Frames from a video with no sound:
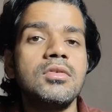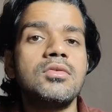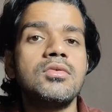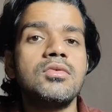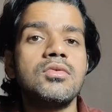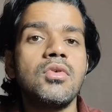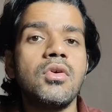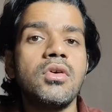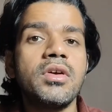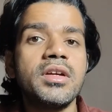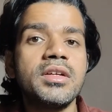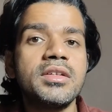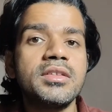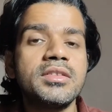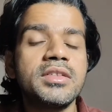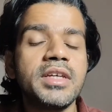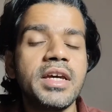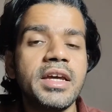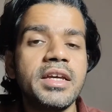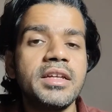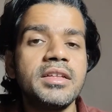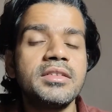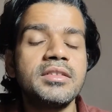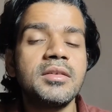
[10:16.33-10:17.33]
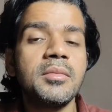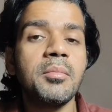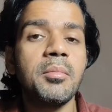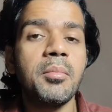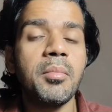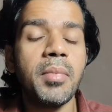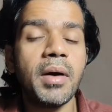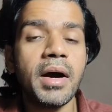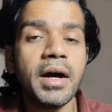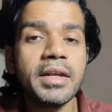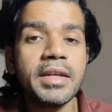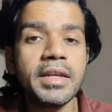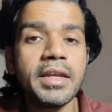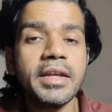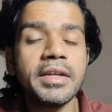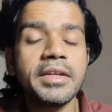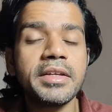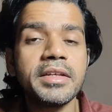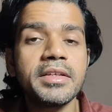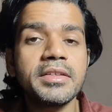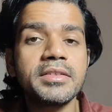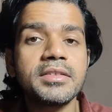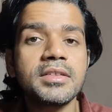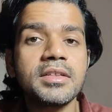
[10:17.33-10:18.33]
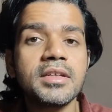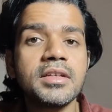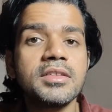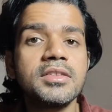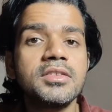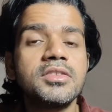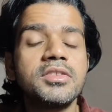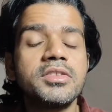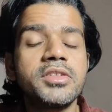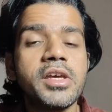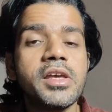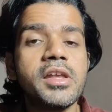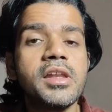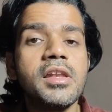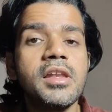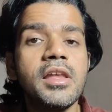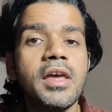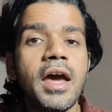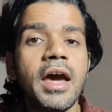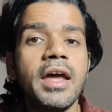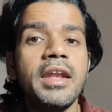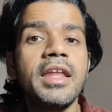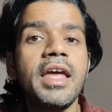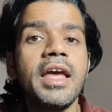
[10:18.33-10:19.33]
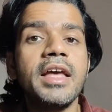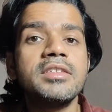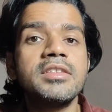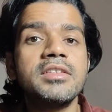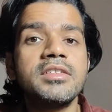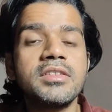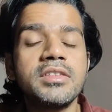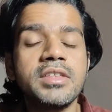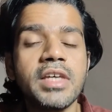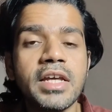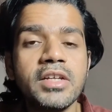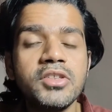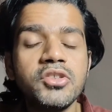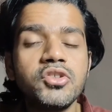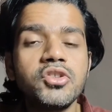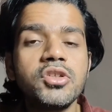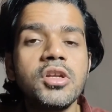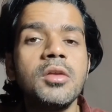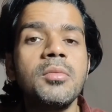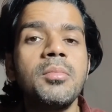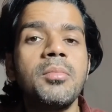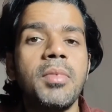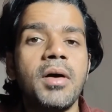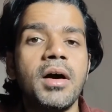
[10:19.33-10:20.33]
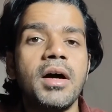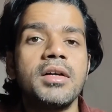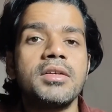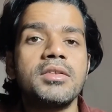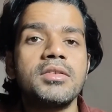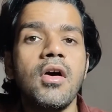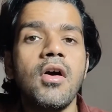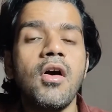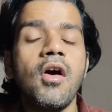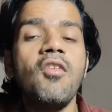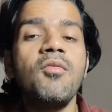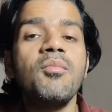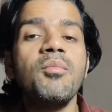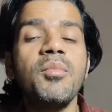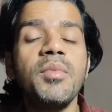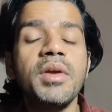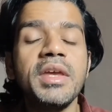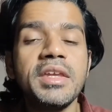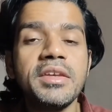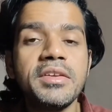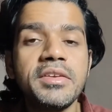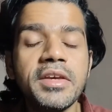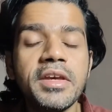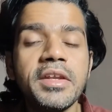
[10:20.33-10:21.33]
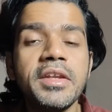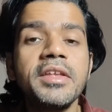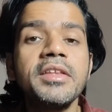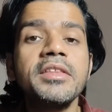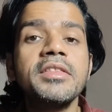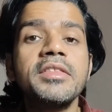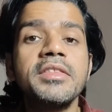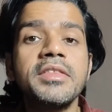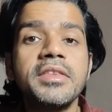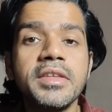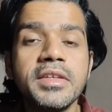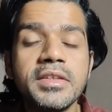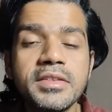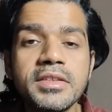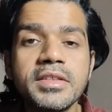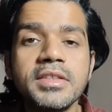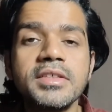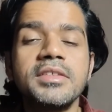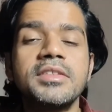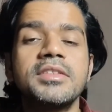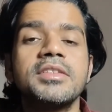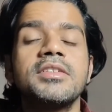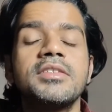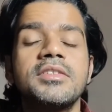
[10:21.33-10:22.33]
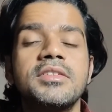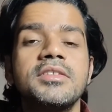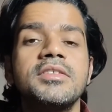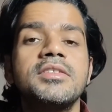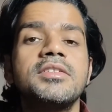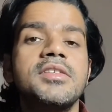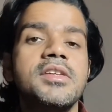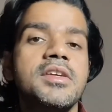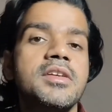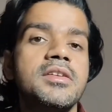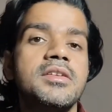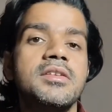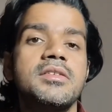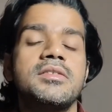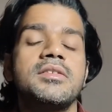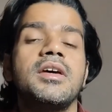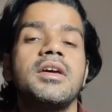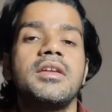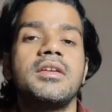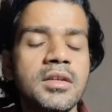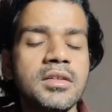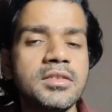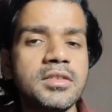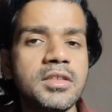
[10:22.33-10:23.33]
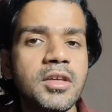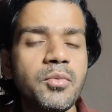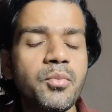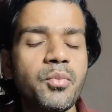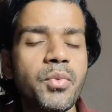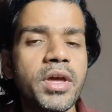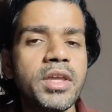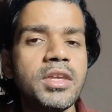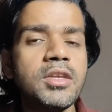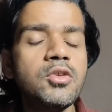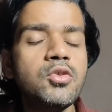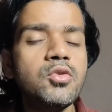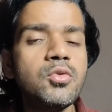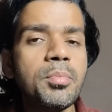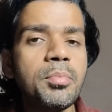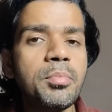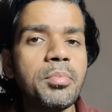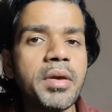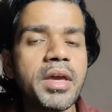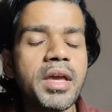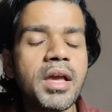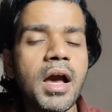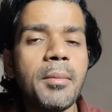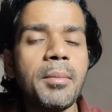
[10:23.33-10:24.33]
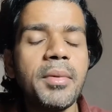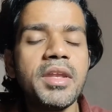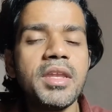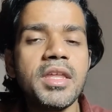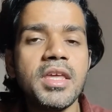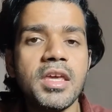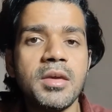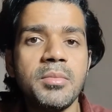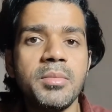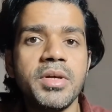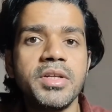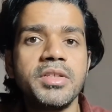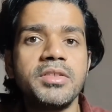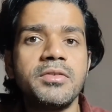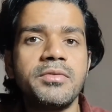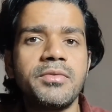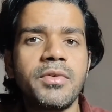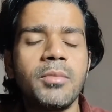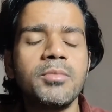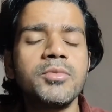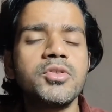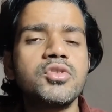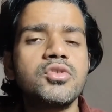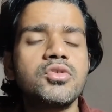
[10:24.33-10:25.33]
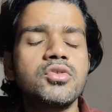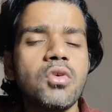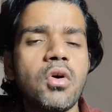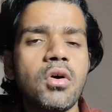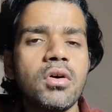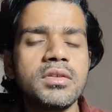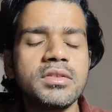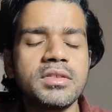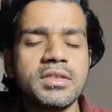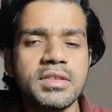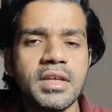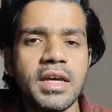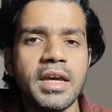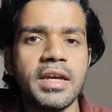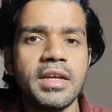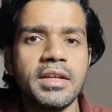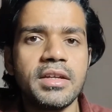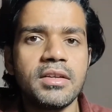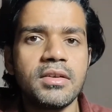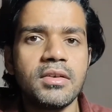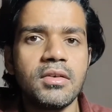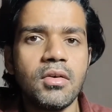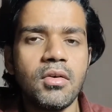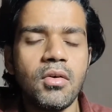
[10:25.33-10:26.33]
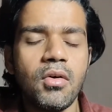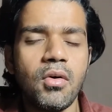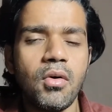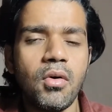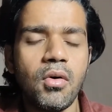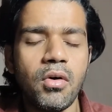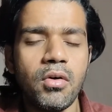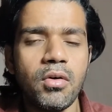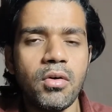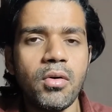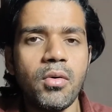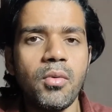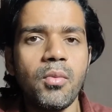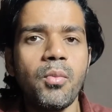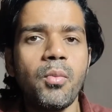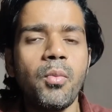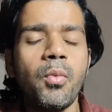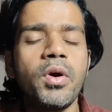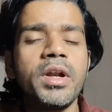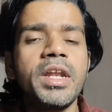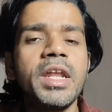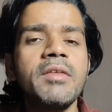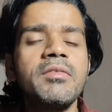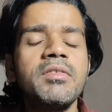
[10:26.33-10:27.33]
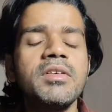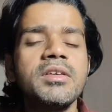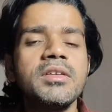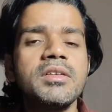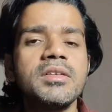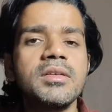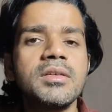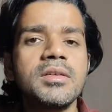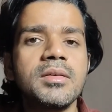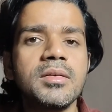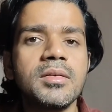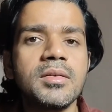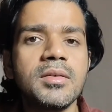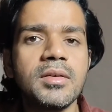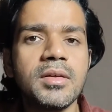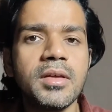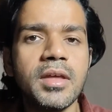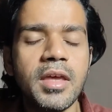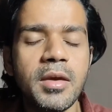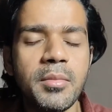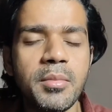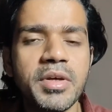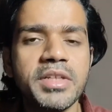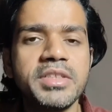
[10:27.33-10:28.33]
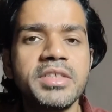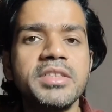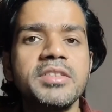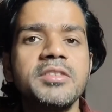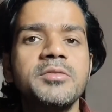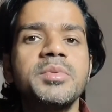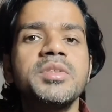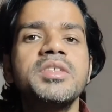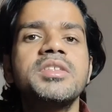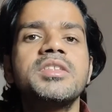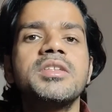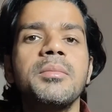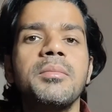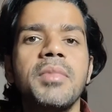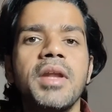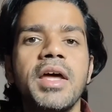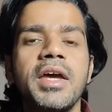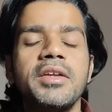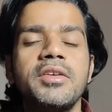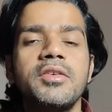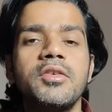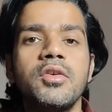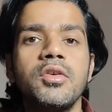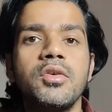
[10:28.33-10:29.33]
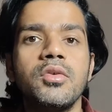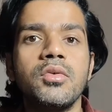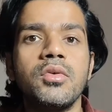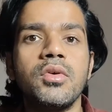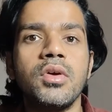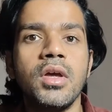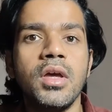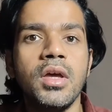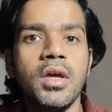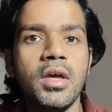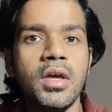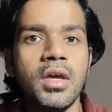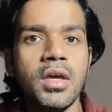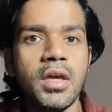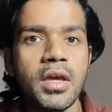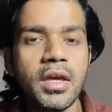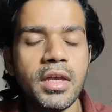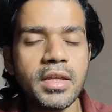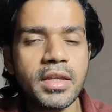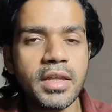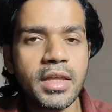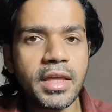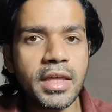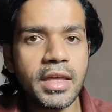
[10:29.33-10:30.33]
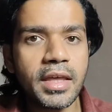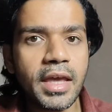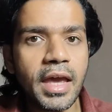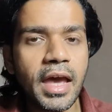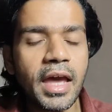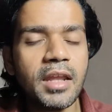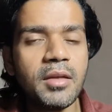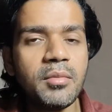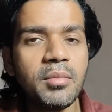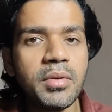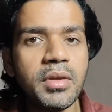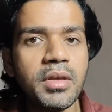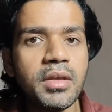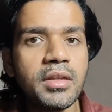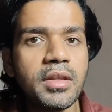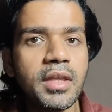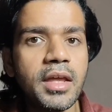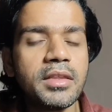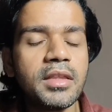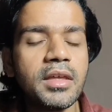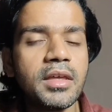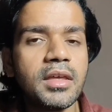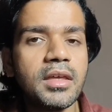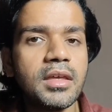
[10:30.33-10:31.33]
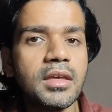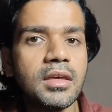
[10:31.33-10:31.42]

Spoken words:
rocket science, but it is still an essential part of maintaining this consistency in design. See, when you pick up an image from stock site or whatever image is being supplied to you, it can be that the